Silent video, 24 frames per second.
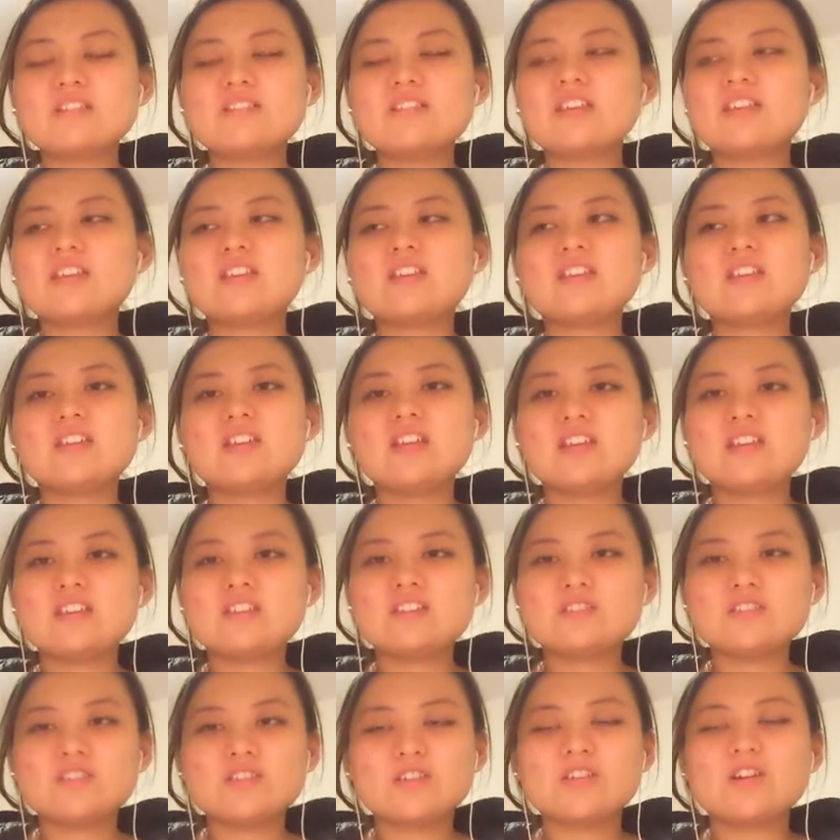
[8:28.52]
think
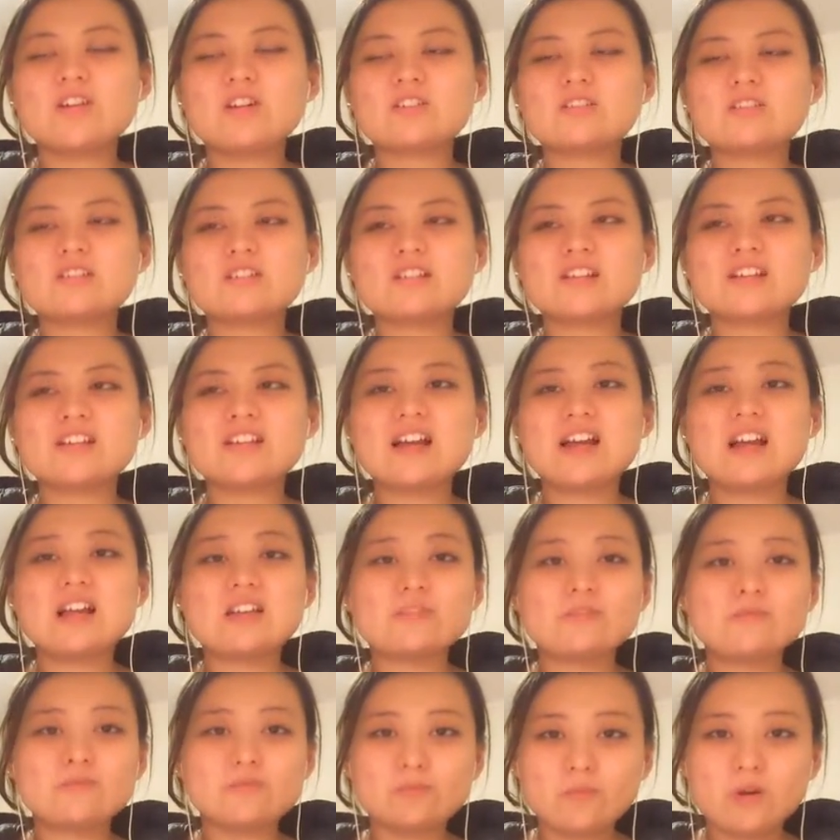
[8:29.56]
she got kind
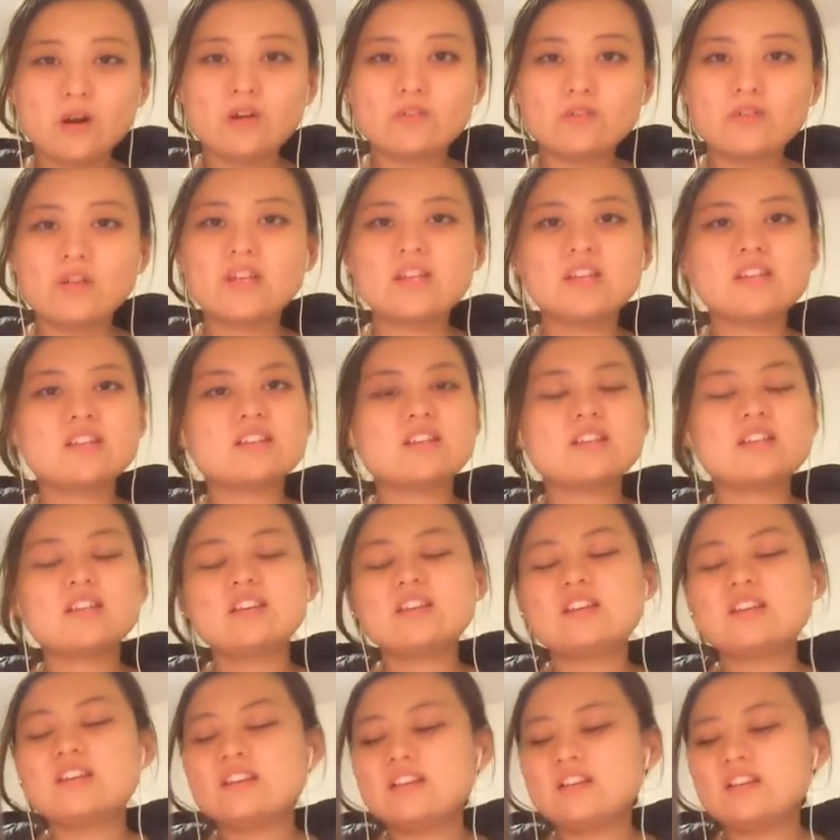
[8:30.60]
of worried,
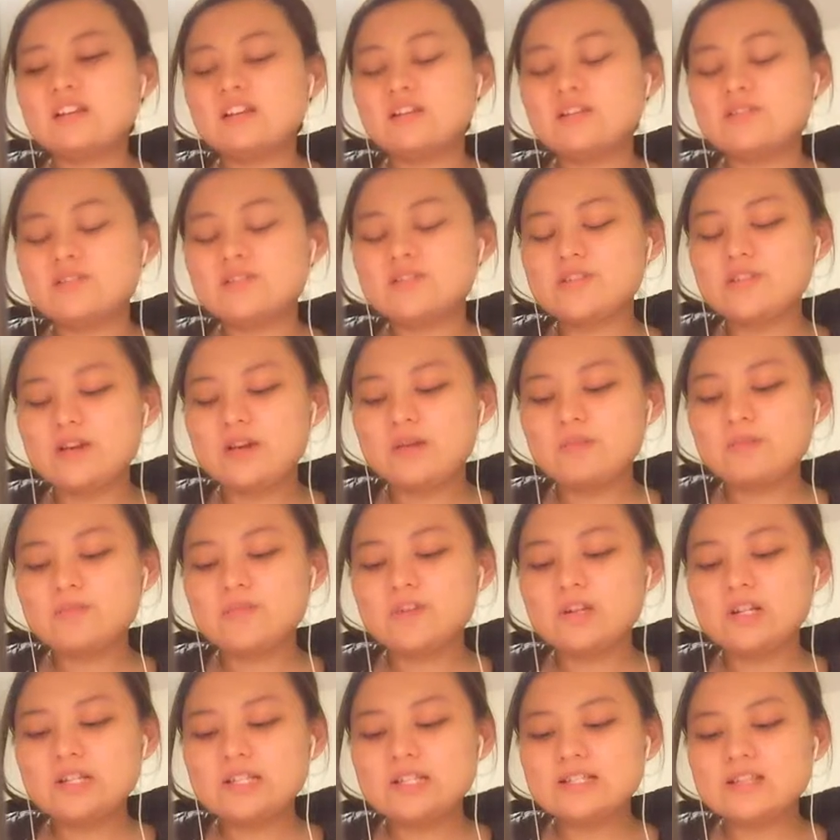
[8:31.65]
so I'm
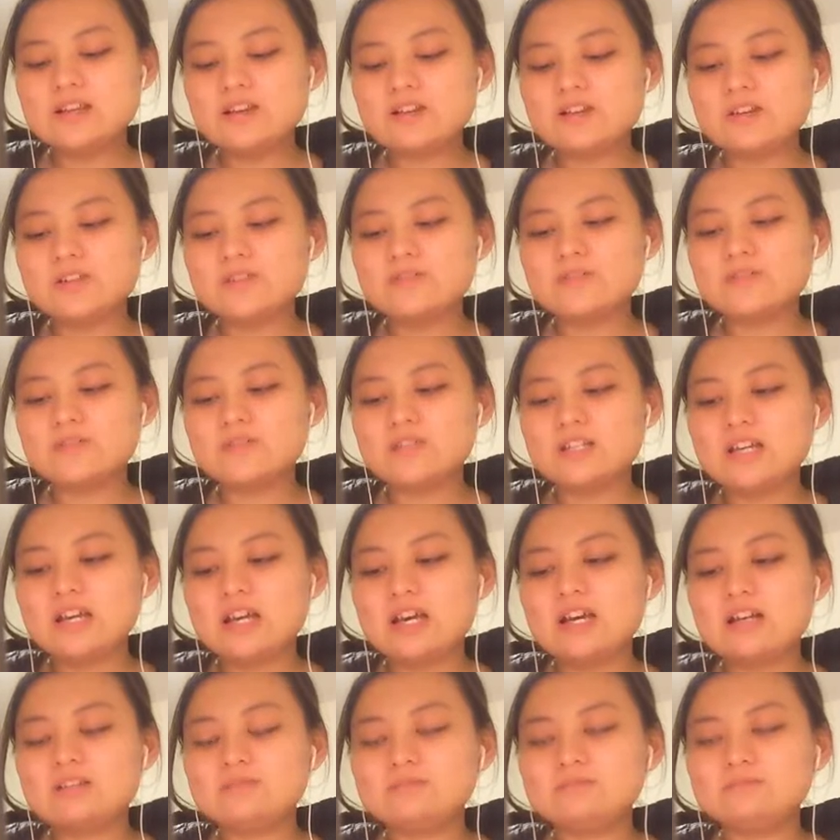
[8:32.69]
really sorry for
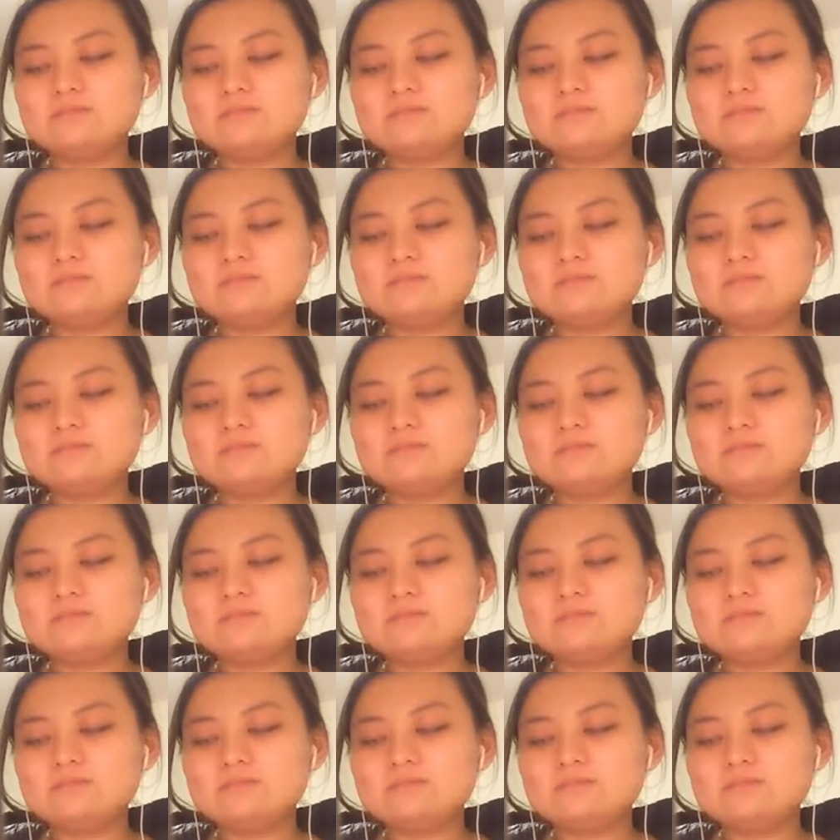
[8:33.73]
that.